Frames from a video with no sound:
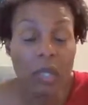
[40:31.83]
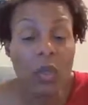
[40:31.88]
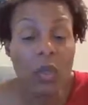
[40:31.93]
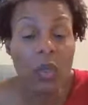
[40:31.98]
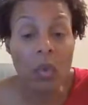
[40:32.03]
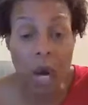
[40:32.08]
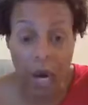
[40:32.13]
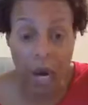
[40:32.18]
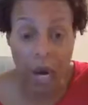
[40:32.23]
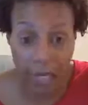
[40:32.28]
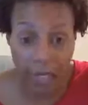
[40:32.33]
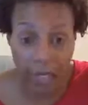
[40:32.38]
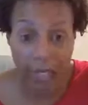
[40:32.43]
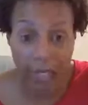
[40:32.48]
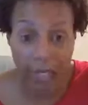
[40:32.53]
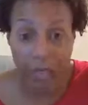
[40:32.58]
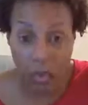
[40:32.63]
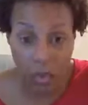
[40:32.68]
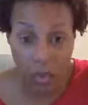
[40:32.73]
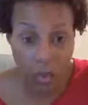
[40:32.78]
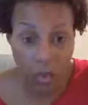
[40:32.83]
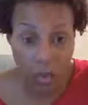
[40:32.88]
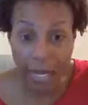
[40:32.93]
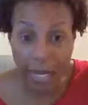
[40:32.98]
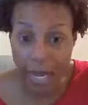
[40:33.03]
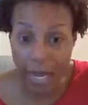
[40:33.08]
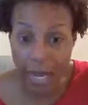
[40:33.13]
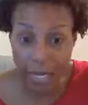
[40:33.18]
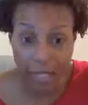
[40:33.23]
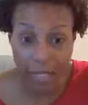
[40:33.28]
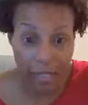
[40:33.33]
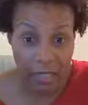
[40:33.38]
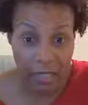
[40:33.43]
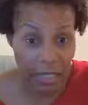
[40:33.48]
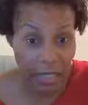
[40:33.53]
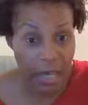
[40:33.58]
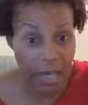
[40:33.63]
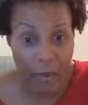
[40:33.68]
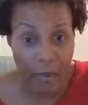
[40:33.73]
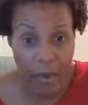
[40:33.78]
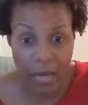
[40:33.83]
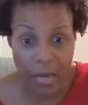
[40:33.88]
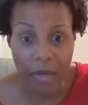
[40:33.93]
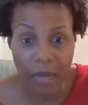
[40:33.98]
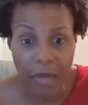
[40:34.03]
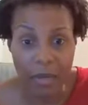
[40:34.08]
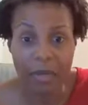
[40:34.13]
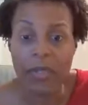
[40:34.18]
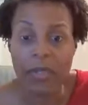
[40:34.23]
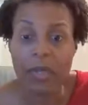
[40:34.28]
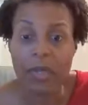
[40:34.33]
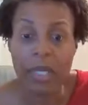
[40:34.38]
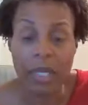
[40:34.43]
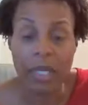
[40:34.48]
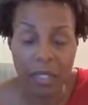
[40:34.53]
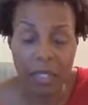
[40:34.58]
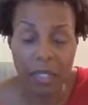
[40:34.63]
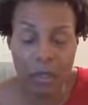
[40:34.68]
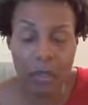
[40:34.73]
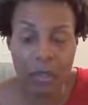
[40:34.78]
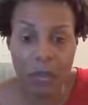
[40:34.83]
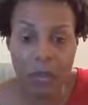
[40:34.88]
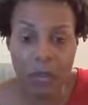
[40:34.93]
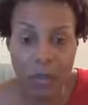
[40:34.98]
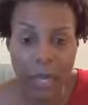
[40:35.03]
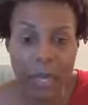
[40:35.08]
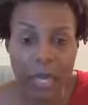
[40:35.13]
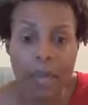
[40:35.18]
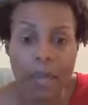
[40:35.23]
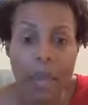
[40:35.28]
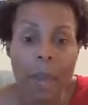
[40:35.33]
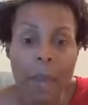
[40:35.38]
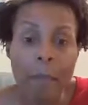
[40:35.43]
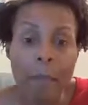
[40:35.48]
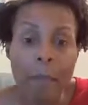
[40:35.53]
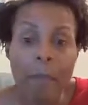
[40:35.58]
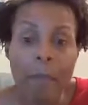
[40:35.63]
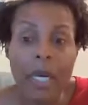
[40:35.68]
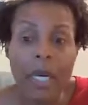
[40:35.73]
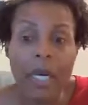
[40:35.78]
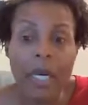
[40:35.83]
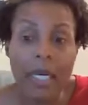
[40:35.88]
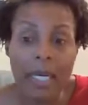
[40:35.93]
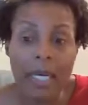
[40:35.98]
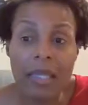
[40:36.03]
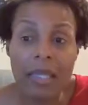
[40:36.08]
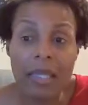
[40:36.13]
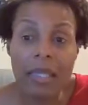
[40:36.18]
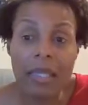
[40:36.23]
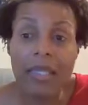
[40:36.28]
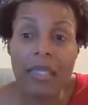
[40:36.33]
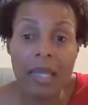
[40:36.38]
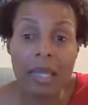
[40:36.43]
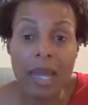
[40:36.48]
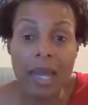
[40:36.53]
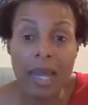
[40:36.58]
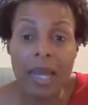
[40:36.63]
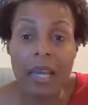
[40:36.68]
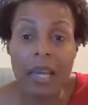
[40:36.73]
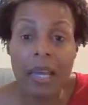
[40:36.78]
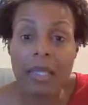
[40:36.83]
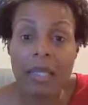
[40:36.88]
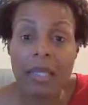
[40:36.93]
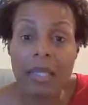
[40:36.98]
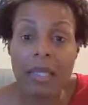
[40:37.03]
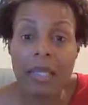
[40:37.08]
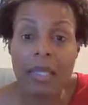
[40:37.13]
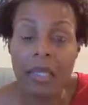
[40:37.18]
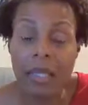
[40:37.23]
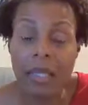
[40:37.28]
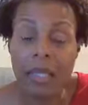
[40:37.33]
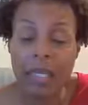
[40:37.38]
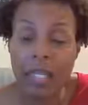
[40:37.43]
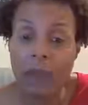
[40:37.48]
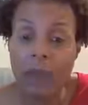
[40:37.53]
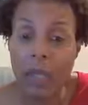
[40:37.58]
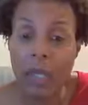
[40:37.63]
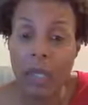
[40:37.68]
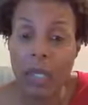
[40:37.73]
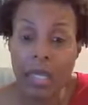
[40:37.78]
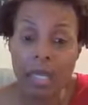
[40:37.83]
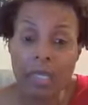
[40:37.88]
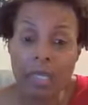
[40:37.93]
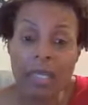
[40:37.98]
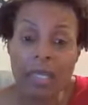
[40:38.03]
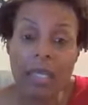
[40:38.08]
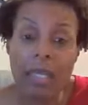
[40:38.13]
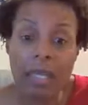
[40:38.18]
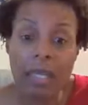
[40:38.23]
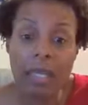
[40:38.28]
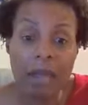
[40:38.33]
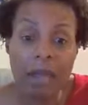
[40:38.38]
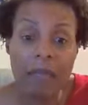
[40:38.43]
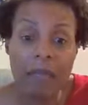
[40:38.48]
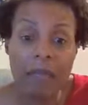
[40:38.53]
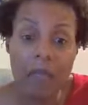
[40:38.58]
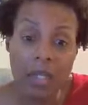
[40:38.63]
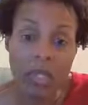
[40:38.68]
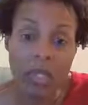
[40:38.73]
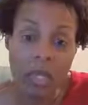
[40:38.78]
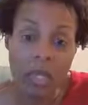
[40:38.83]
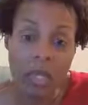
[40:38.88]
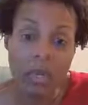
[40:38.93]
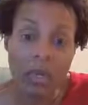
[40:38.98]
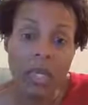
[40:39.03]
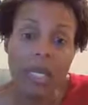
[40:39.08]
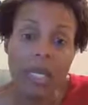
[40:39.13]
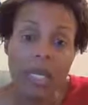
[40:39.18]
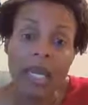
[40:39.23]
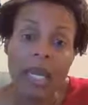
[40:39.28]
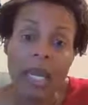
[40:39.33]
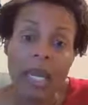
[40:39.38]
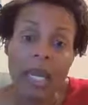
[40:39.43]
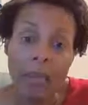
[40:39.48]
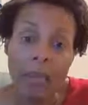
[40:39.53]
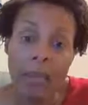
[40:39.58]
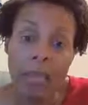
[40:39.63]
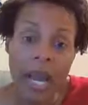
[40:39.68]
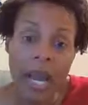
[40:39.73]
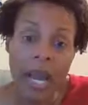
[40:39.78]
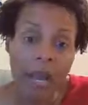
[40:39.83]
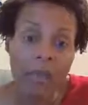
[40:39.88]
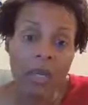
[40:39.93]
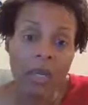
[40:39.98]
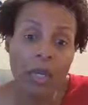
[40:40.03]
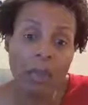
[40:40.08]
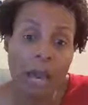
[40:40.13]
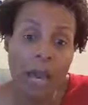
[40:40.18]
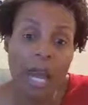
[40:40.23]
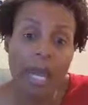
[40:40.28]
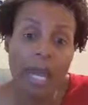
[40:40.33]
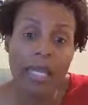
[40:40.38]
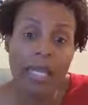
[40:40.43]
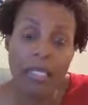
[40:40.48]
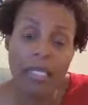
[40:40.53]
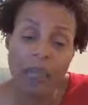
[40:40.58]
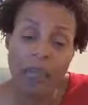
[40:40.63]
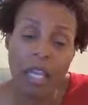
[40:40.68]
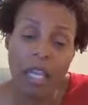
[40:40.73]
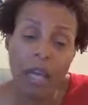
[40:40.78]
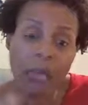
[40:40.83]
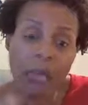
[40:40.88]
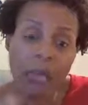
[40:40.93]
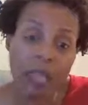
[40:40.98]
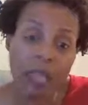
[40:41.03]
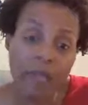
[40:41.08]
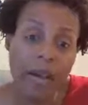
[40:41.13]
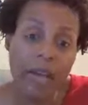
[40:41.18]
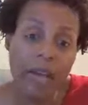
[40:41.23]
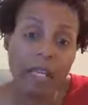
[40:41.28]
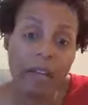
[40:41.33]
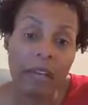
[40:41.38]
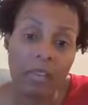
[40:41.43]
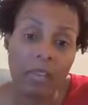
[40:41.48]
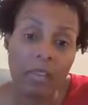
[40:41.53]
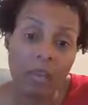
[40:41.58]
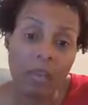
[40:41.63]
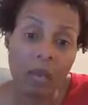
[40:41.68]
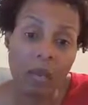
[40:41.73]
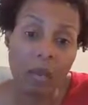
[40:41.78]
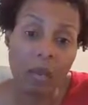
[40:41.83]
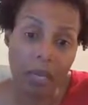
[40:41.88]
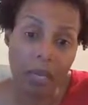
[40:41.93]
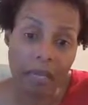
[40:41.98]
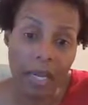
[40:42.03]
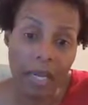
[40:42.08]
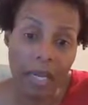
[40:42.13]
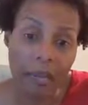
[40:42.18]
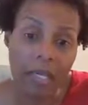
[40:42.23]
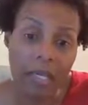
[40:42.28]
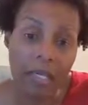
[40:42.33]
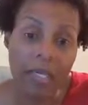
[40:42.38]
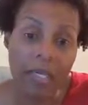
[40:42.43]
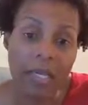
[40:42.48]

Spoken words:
You are going to lose weight. I can tell you that right now. You're going to lose weight. But in this time, it's going to keep your insulin levels low and prime your body to be able to fight off the coronavirus.